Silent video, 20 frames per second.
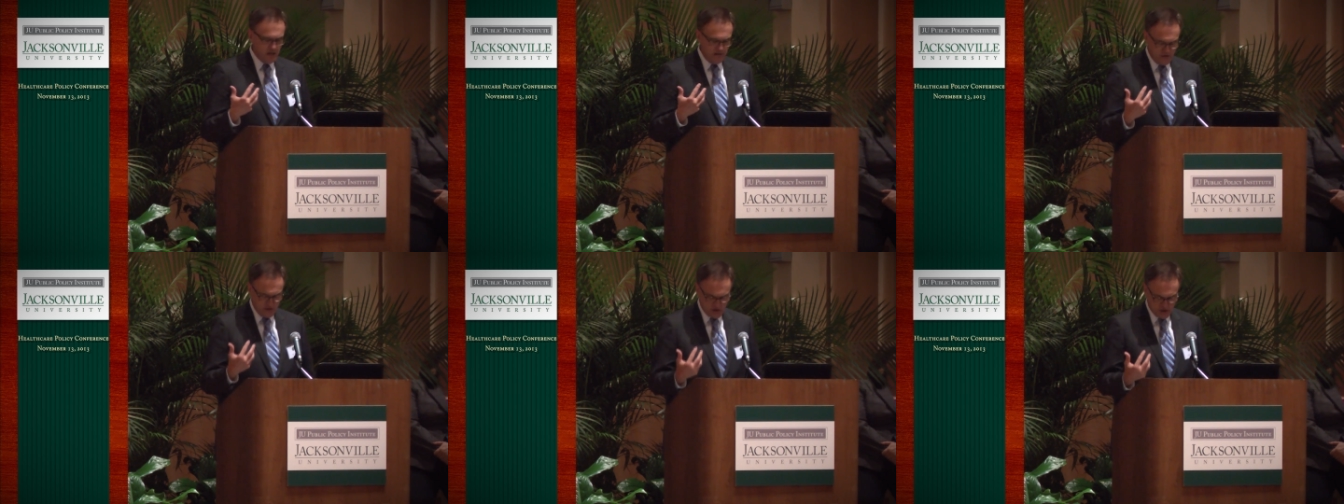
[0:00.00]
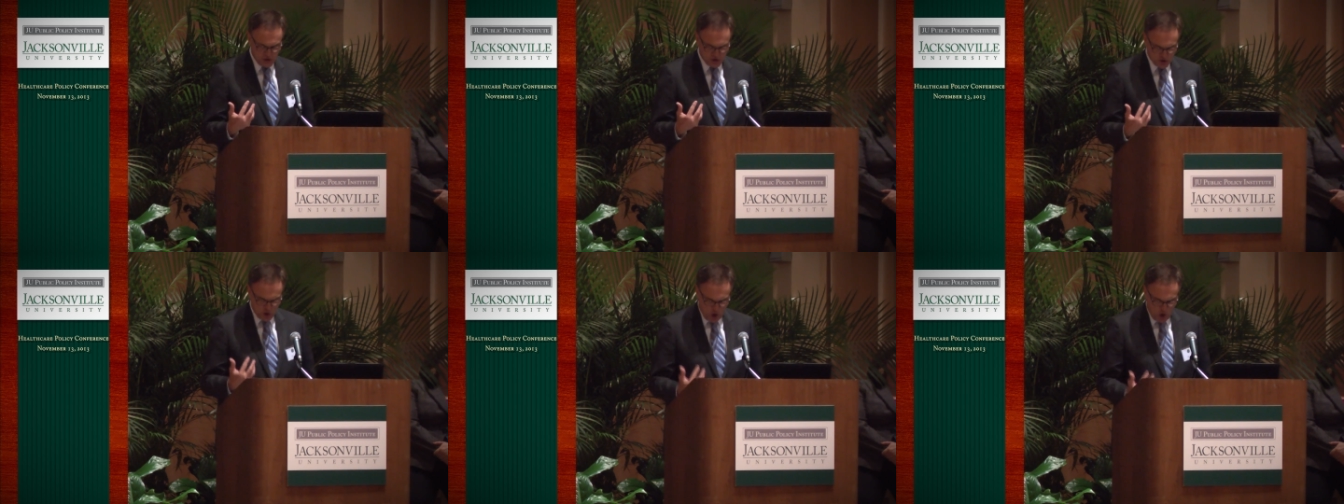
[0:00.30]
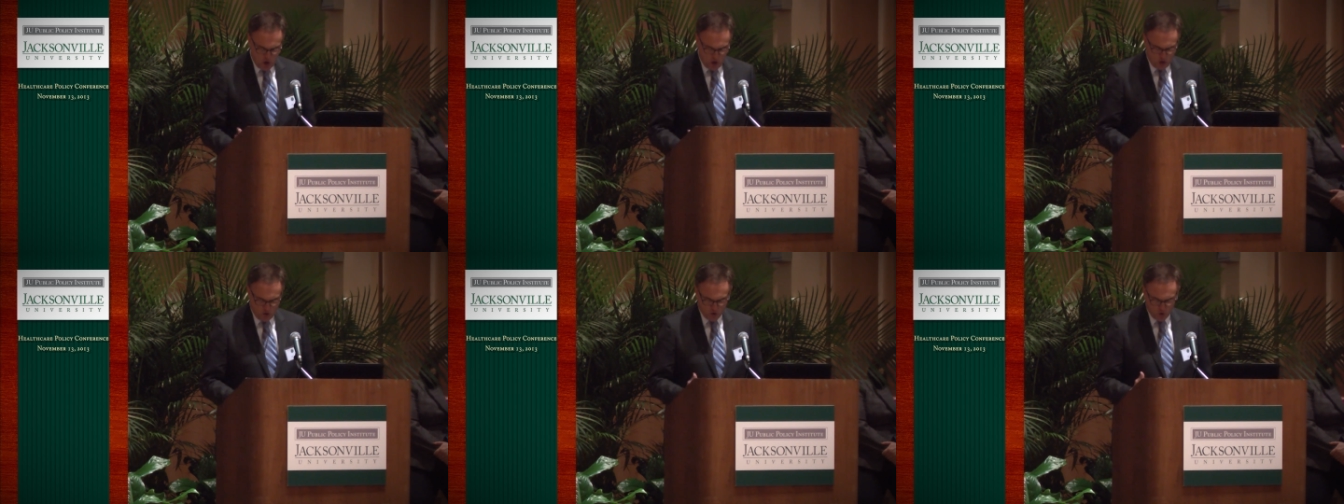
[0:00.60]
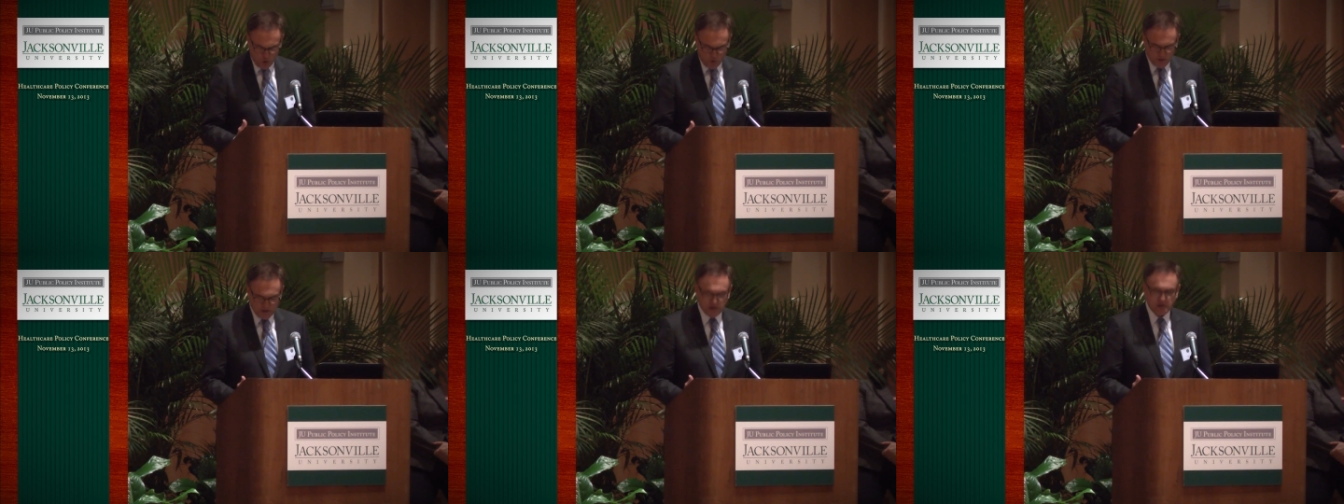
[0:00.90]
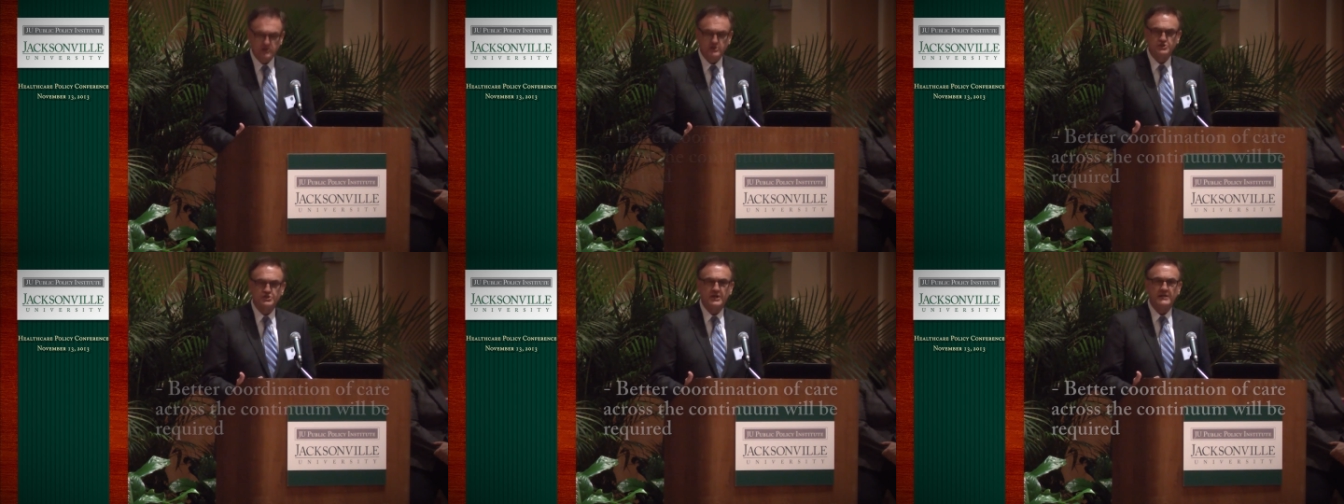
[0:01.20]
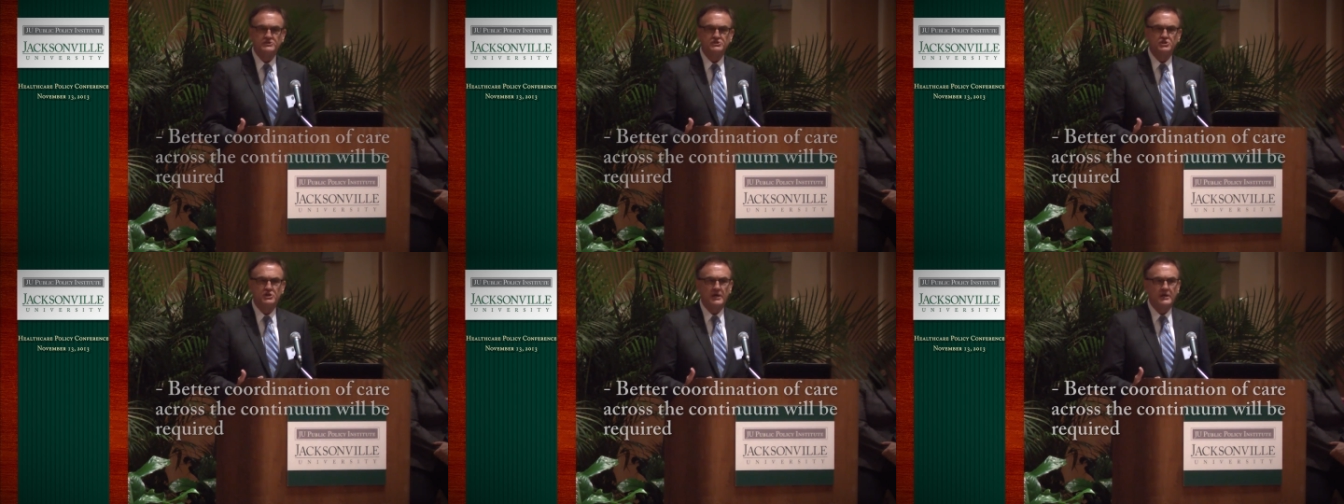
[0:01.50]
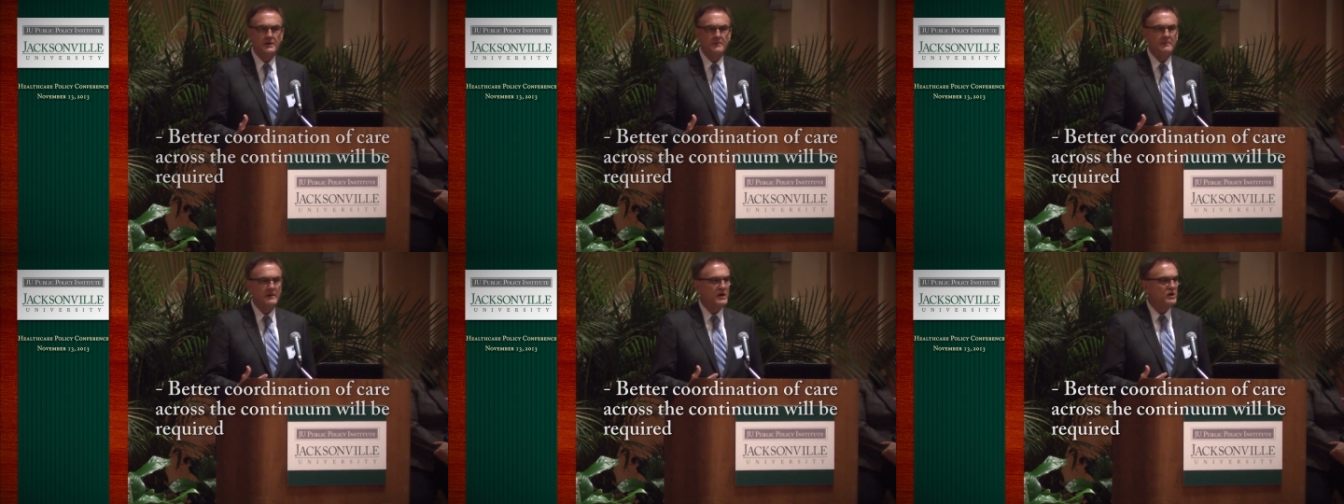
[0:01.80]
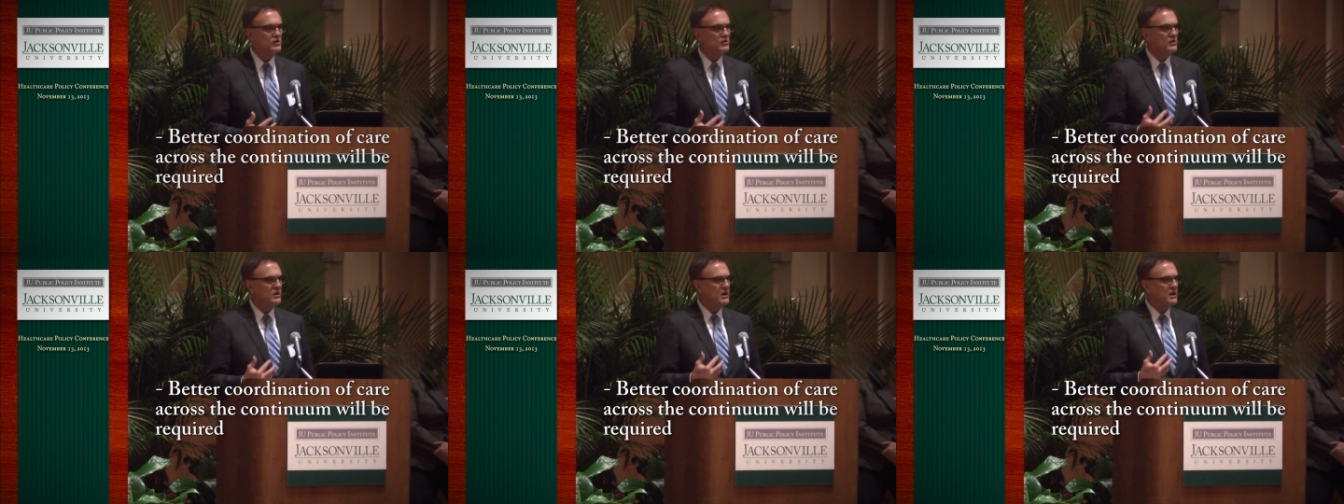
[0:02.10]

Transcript: this is all going to necessitate a better